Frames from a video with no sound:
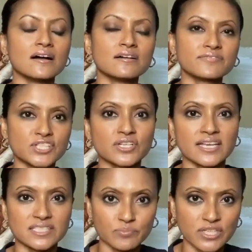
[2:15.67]
facial
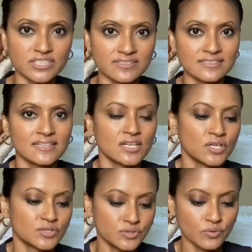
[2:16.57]
expression.
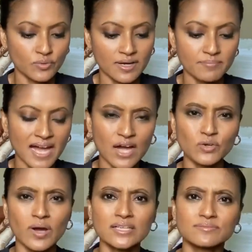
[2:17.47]
So how
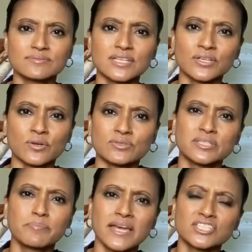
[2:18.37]
do I,
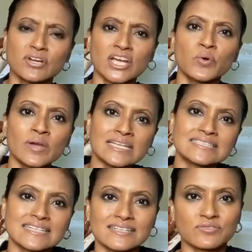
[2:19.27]
depict
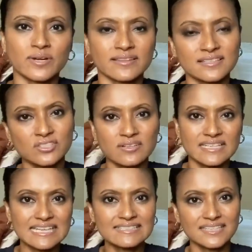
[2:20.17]
tranquility, right? That's not
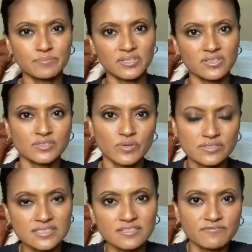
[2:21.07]
easy because with
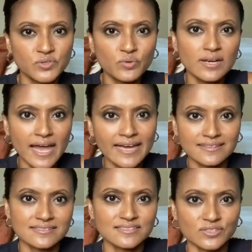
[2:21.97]
just a few
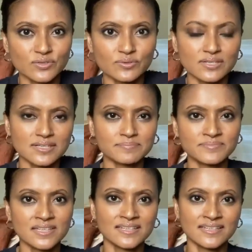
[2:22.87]
lines,
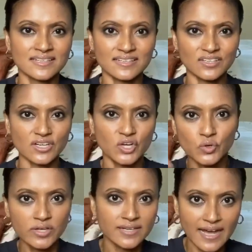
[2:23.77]
a
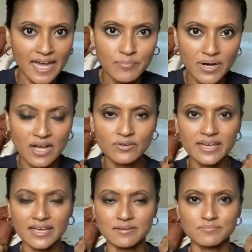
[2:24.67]
crooked eyebrow
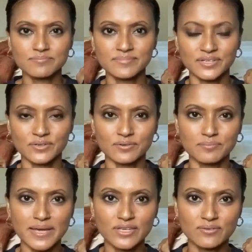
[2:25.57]
can,
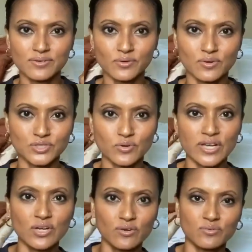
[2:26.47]
make your
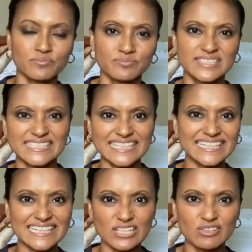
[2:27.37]
drawing look
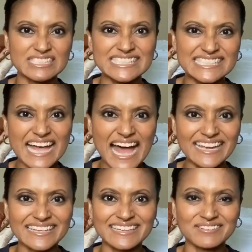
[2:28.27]
cynical or
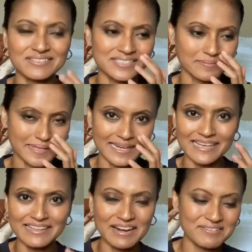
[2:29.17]
snarling or something
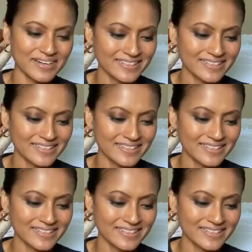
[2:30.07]
like that.